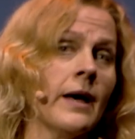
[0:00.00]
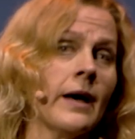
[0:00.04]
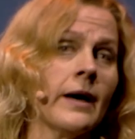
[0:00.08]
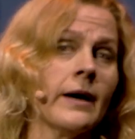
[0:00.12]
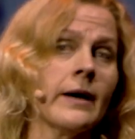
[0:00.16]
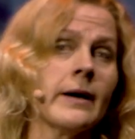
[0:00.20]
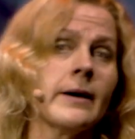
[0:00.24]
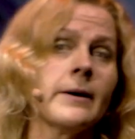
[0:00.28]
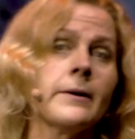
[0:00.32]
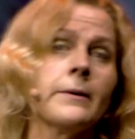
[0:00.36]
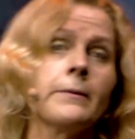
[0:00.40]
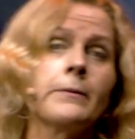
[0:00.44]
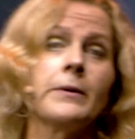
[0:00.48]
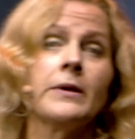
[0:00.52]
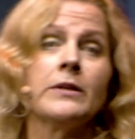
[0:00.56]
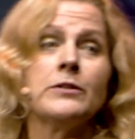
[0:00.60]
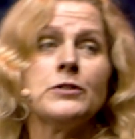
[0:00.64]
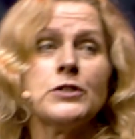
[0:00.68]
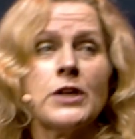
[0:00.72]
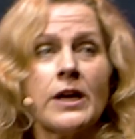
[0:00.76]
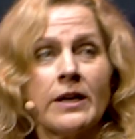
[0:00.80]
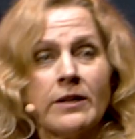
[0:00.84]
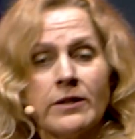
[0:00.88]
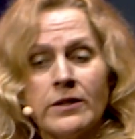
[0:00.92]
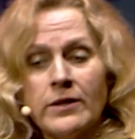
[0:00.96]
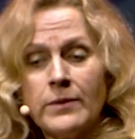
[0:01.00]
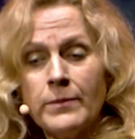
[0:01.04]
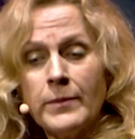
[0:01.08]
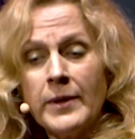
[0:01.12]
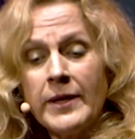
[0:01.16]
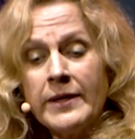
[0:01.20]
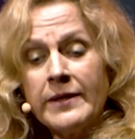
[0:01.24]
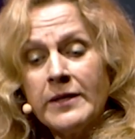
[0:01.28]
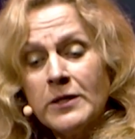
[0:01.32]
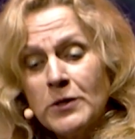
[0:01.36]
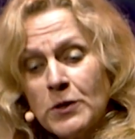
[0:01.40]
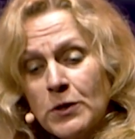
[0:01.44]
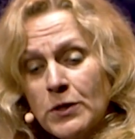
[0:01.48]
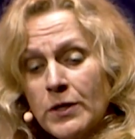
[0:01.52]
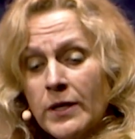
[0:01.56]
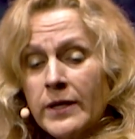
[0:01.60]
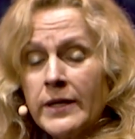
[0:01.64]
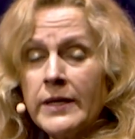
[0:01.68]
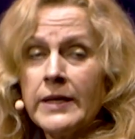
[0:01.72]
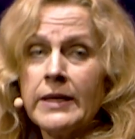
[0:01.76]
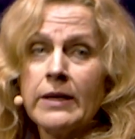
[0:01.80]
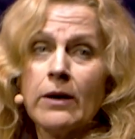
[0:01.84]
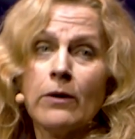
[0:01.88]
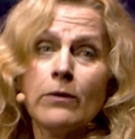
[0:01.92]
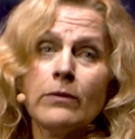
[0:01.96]
Uh, we inject them in this
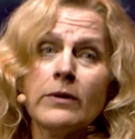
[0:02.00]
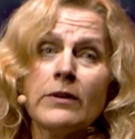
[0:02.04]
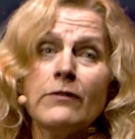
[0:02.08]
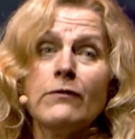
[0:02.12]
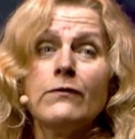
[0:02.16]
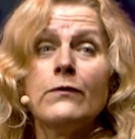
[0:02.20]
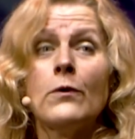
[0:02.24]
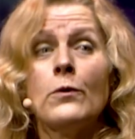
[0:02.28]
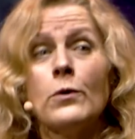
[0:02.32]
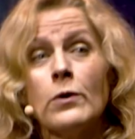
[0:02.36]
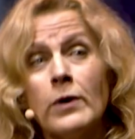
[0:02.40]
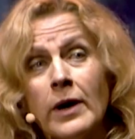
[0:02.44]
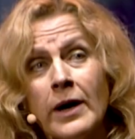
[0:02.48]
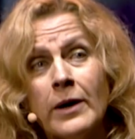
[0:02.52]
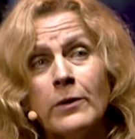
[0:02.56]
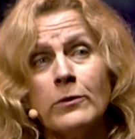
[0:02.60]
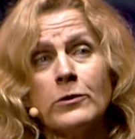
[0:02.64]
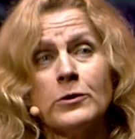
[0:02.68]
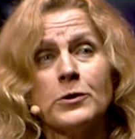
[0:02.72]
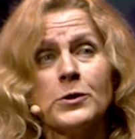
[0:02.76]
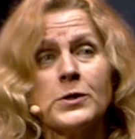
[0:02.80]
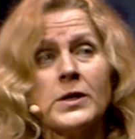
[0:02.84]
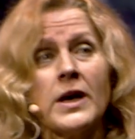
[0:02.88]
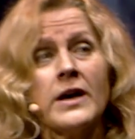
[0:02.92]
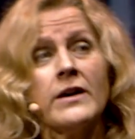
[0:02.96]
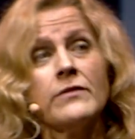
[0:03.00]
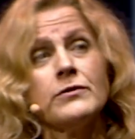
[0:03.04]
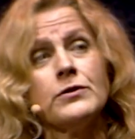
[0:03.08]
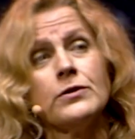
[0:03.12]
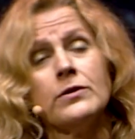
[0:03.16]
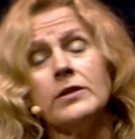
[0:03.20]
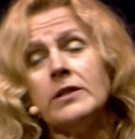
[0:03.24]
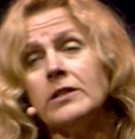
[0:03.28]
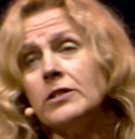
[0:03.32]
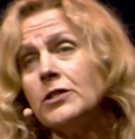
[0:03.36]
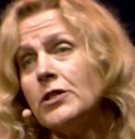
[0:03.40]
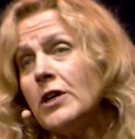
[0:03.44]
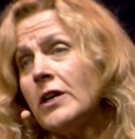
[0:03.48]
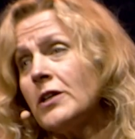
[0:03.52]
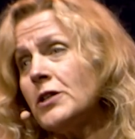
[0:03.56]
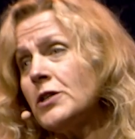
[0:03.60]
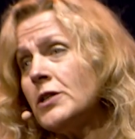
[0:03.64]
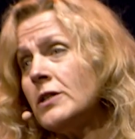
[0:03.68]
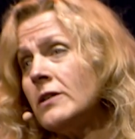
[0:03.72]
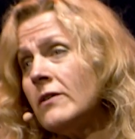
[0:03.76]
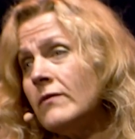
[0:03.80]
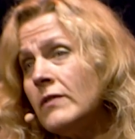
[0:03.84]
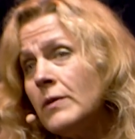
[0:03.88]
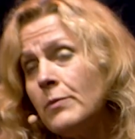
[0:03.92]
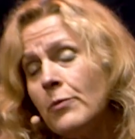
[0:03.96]
study only four hours after the
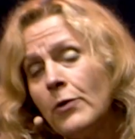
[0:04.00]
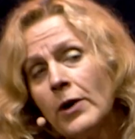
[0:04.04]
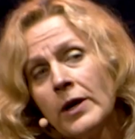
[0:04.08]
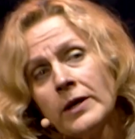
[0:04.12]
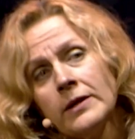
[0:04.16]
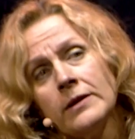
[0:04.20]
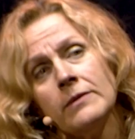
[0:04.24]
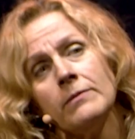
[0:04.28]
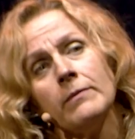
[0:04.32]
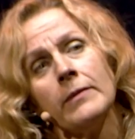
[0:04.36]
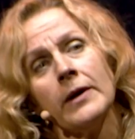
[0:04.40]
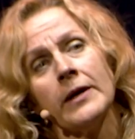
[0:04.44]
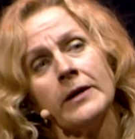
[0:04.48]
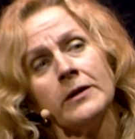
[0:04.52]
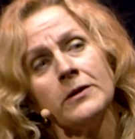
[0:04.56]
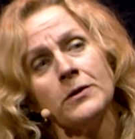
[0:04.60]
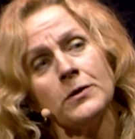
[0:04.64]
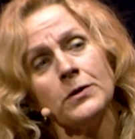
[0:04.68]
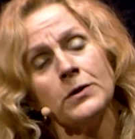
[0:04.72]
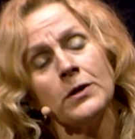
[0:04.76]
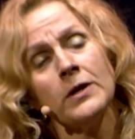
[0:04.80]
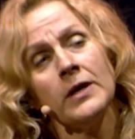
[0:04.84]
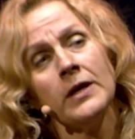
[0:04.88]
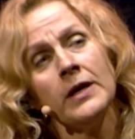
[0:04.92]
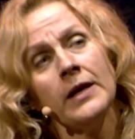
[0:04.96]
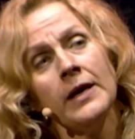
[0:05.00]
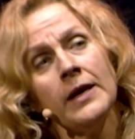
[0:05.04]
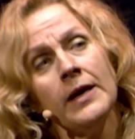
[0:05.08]
injection of the pregnant mice.